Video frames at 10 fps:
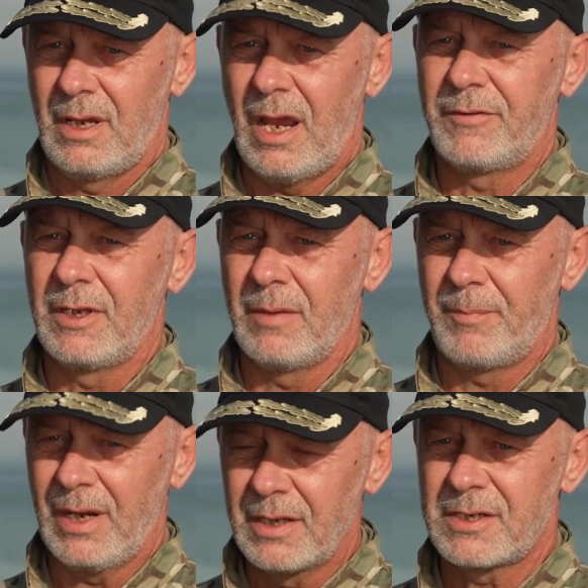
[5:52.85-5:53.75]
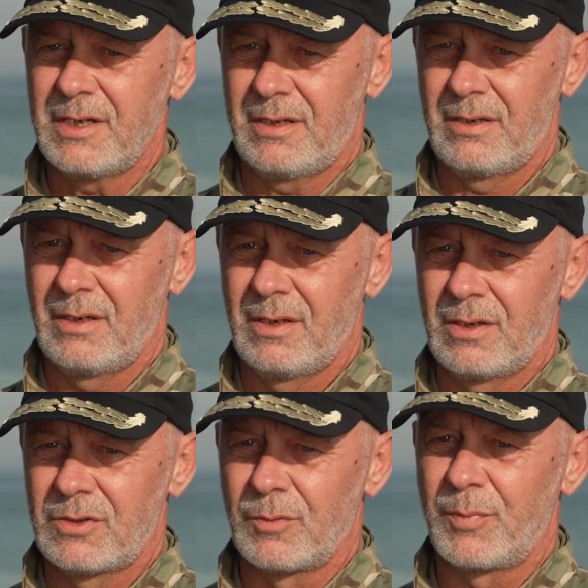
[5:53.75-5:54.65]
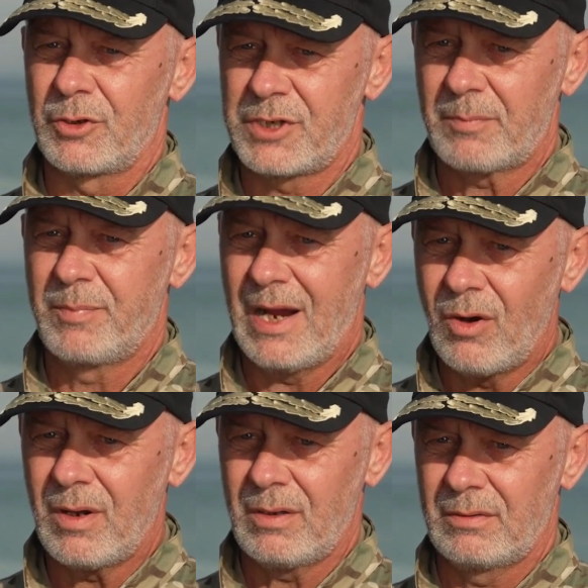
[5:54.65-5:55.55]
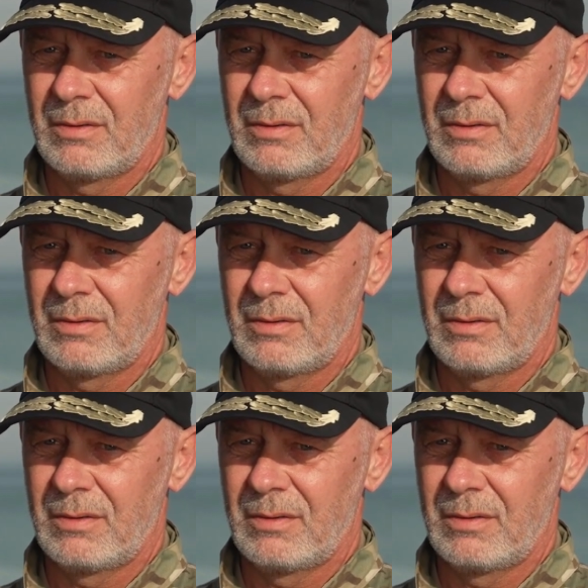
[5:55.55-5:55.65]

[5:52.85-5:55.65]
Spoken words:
have the ability to project power